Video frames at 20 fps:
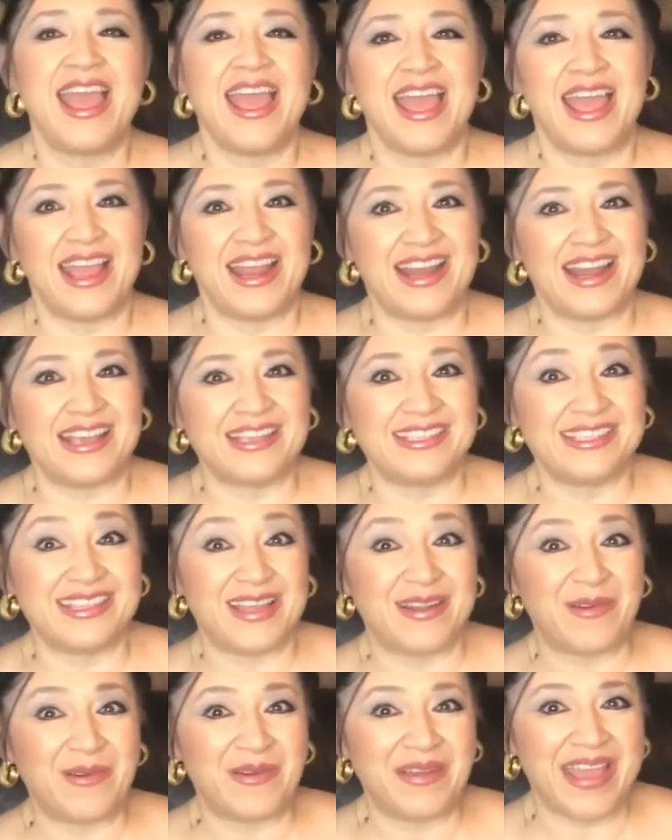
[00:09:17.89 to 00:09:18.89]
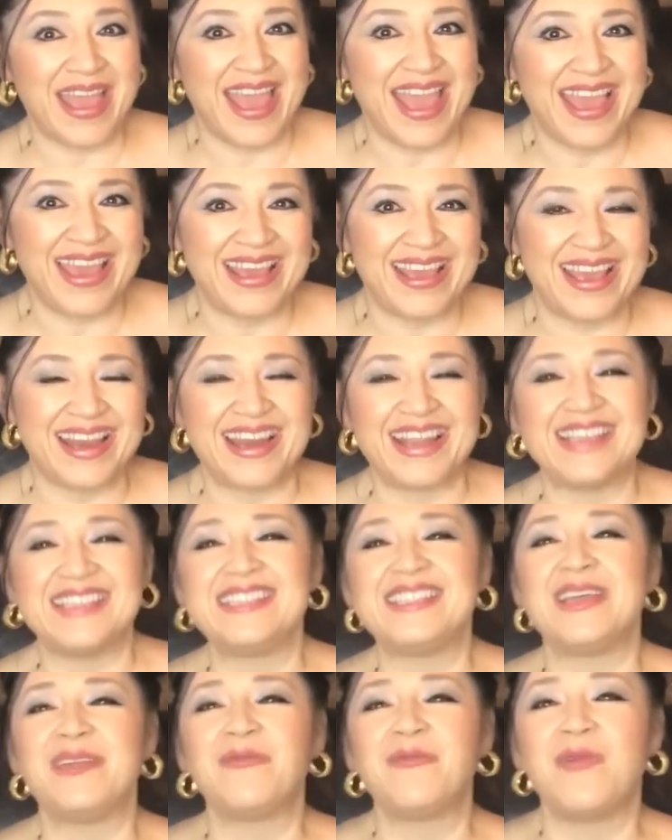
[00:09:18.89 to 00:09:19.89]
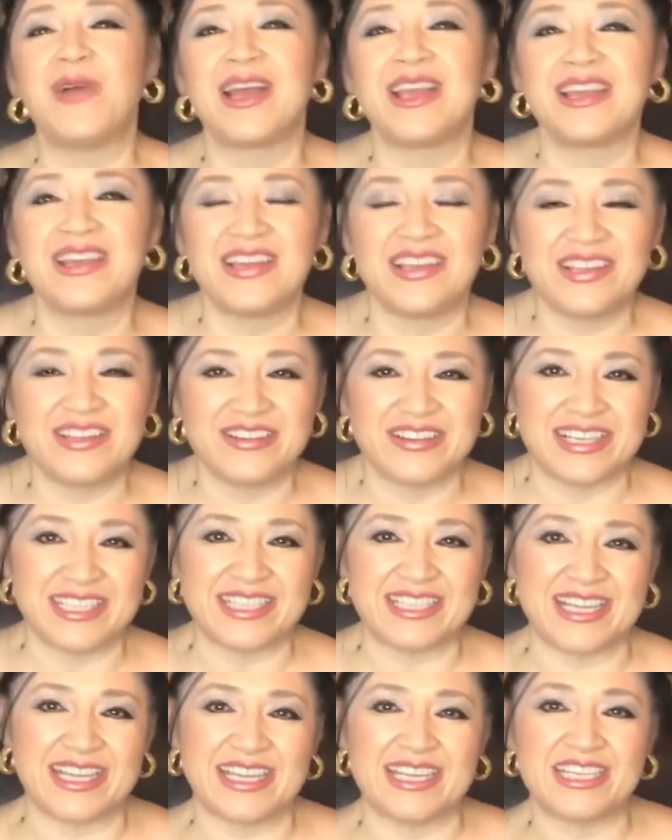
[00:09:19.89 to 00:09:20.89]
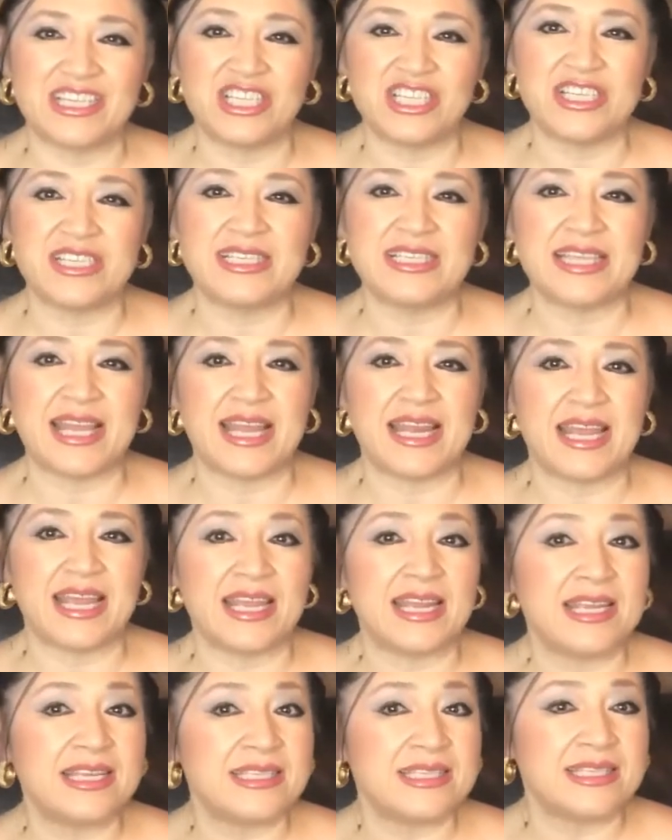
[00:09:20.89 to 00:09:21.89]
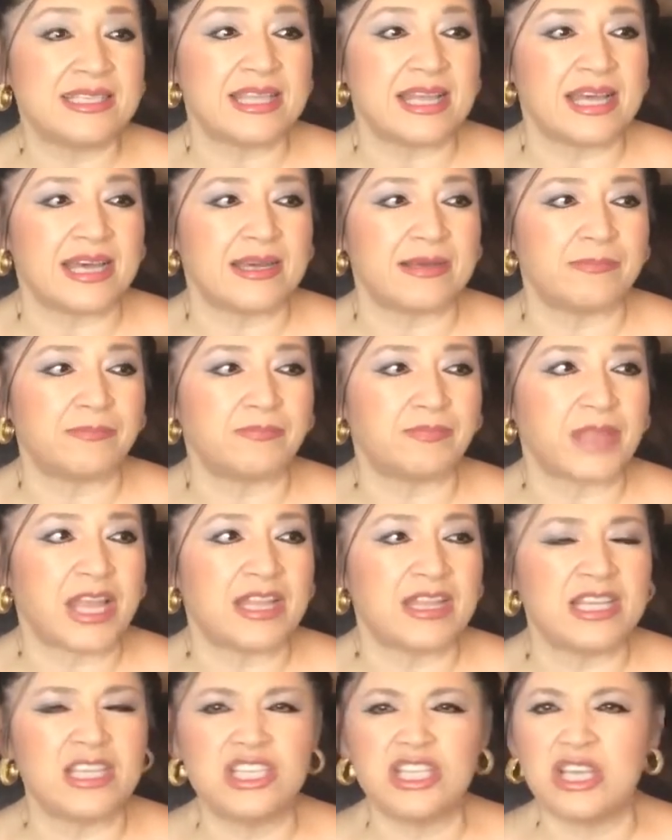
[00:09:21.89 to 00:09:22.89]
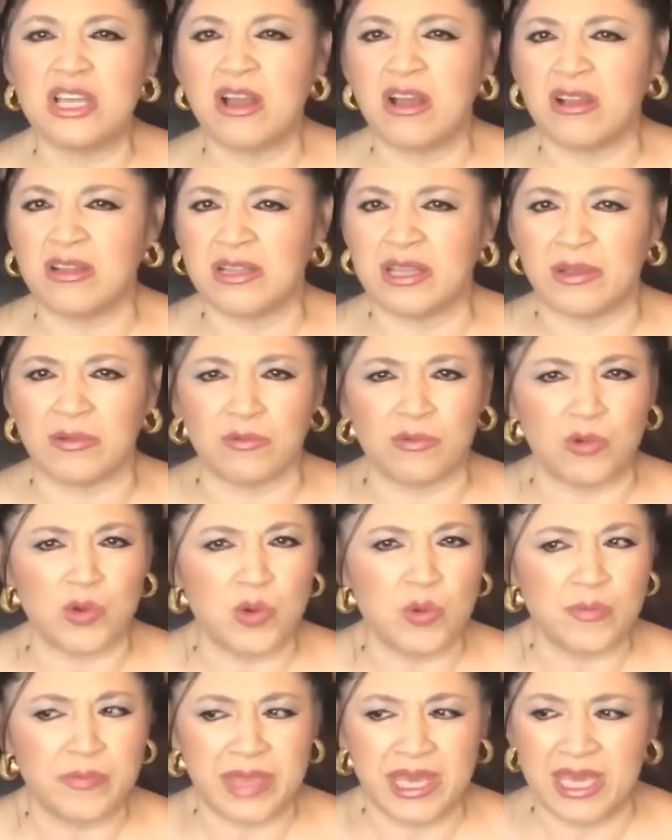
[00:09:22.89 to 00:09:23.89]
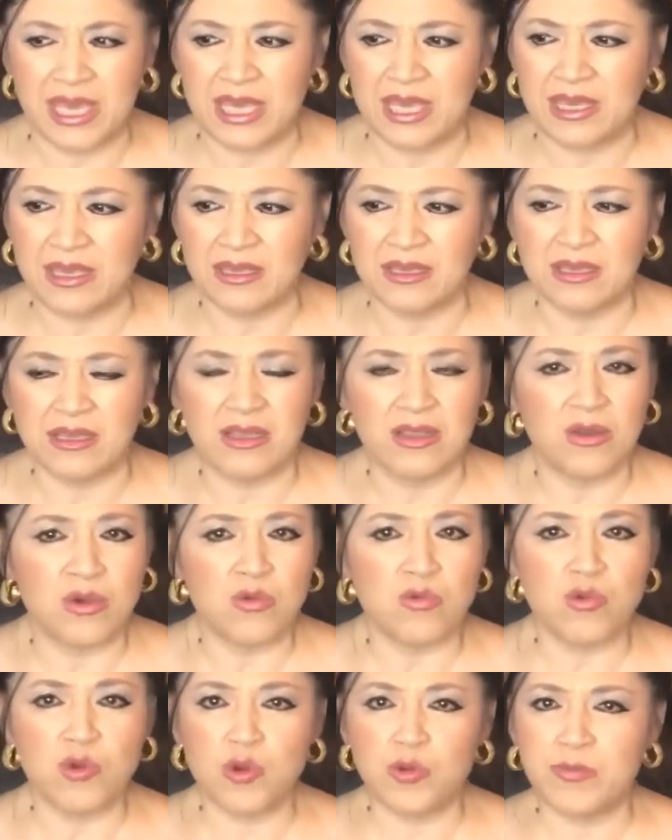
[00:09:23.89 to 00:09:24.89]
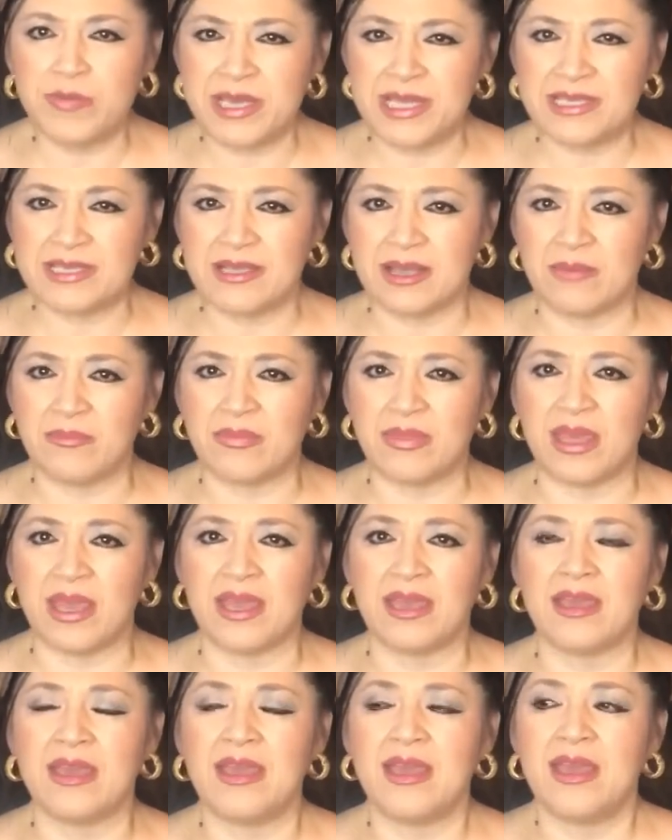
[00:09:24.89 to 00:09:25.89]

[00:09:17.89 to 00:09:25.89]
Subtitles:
And I said, okay. And I said, what color is it? And she said, it is I think she called it ruby something.